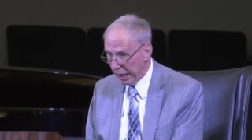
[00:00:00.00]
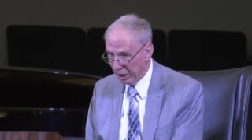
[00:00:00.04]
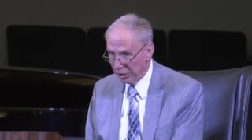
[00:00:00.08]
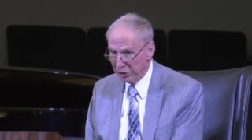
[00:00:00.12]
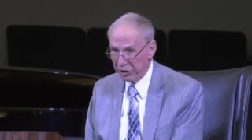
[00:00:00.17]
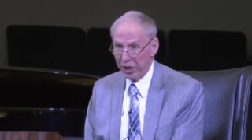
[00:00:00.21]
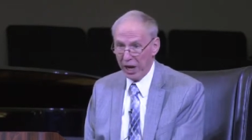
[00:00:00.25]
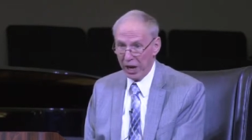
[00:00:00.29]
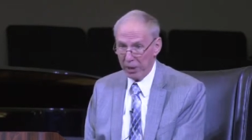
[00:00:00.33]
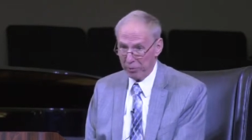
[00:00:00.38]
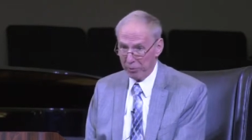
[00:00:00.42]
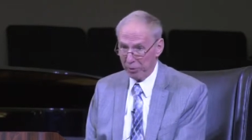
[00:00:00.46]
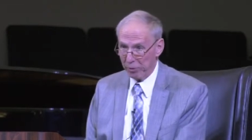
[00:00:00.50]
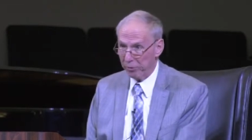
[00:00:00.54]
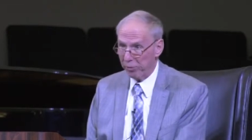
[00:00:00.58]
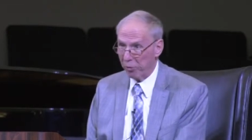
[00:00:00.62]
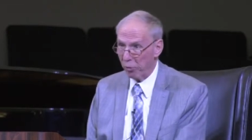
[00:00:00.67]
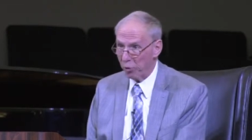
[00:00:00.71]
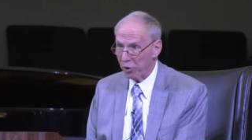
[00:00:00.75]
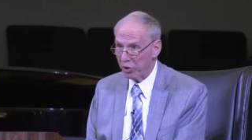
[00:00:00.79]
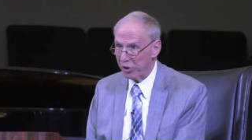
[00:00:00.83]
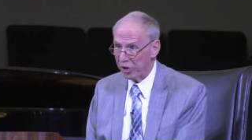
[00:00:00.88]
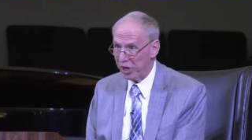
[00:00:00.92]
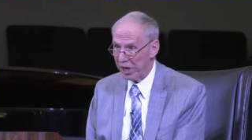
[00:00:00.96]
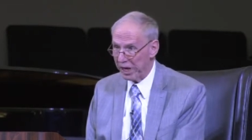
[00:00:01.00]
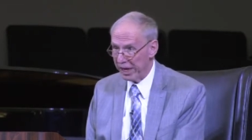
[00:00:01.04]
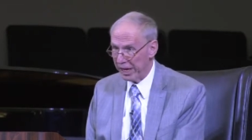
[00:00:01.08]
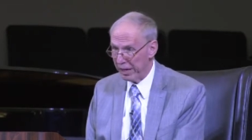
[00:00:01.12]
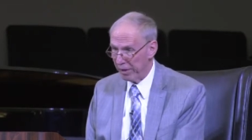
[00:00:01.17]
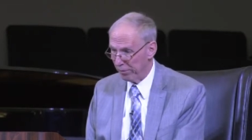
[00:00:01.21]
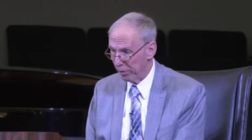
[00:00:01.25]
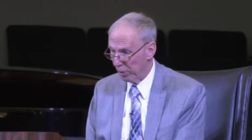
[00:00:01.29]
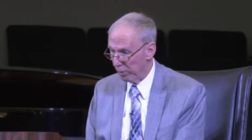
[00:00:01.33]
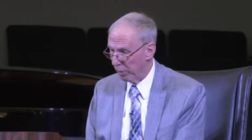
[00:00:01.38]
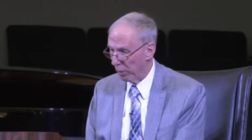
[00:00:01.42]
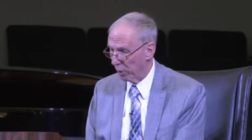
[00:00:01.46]
Chapter fourteen
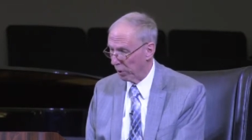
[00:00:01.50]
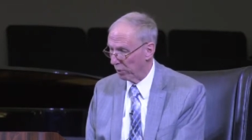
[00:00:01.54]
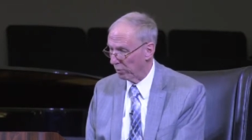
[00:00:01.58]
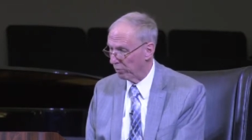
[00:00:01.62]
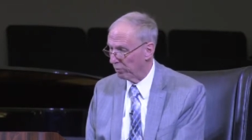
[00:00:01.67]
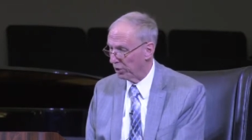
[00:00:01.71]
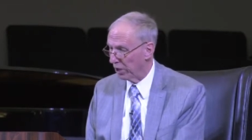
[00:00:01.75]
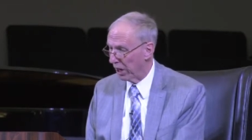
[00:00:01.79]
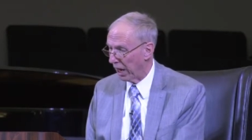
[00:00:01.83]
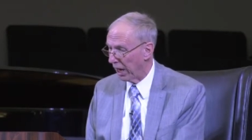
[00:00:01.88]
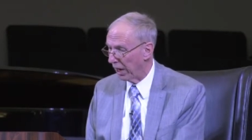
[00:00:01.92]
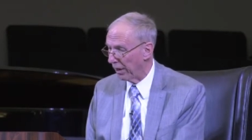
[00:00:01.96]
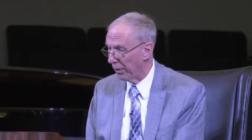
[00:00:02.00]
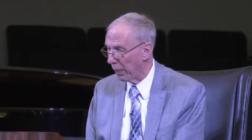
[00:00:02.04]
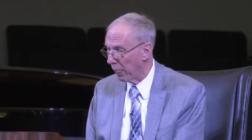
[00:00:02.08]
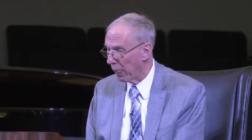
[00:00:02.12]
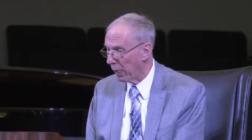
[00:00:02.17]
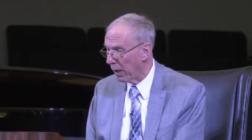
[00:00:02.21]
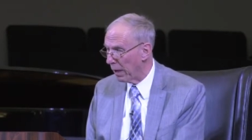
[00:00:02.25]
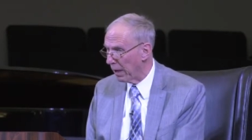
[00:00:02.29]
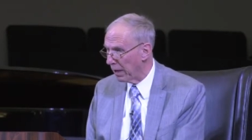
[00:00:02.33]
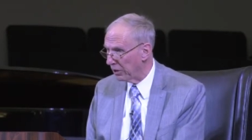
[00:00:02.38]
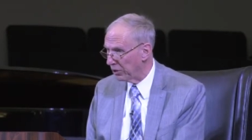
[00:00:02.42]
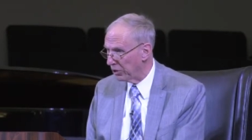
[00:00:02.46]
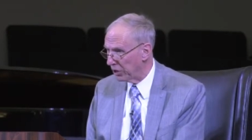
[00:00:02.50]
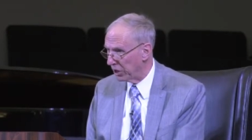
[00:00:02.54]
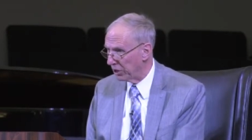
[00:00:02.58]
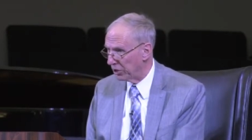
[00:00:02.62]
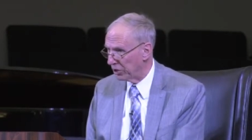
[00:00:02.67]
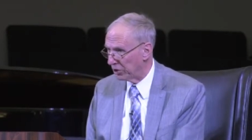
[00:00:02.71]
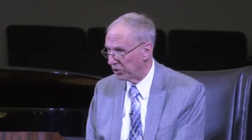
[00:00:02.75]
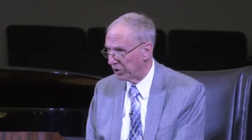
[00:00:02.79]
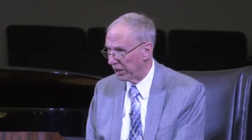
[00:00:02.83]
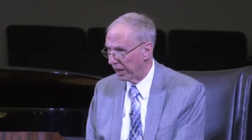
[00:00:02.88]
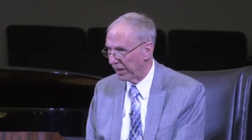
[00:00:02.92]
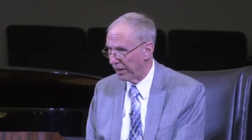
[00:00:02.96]
of the book of John,
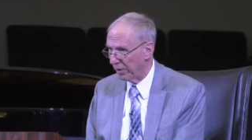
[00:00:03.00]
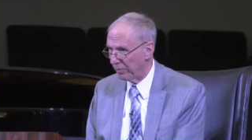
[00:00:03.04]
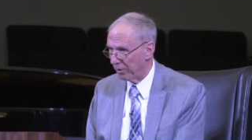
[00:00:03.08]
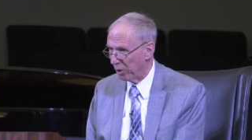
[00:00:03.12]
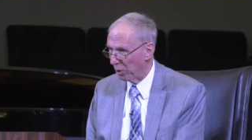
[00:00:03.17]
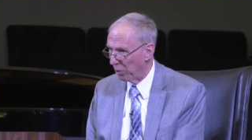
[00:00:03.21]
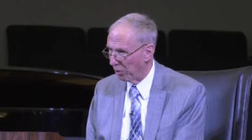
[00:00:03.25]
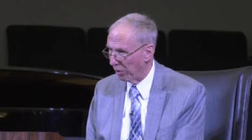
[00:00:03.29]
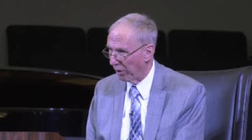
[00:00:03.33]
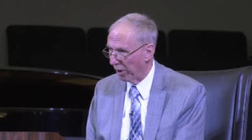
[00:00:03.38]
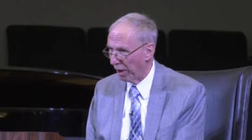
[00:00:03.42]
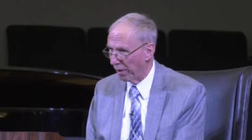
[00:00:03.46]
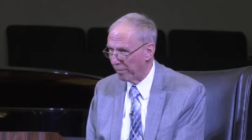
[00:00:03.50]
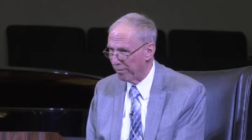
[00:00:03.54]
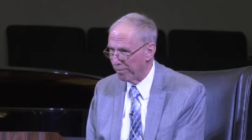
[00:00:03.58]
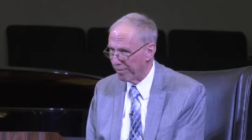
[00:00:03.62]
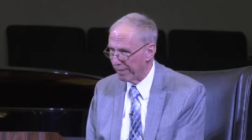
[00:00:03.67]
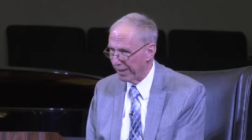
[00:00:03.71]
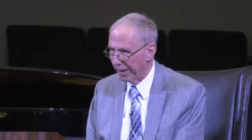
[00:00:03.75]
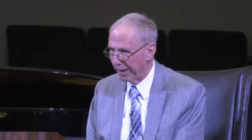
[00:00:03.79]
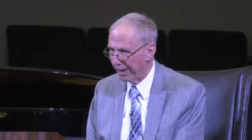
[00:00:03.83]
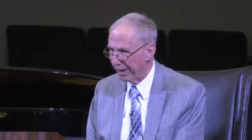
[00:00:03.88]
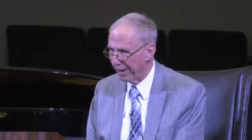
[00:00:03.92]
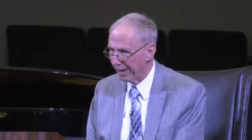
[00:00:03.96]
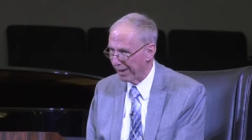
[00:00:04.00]
Jesus said, if you love me,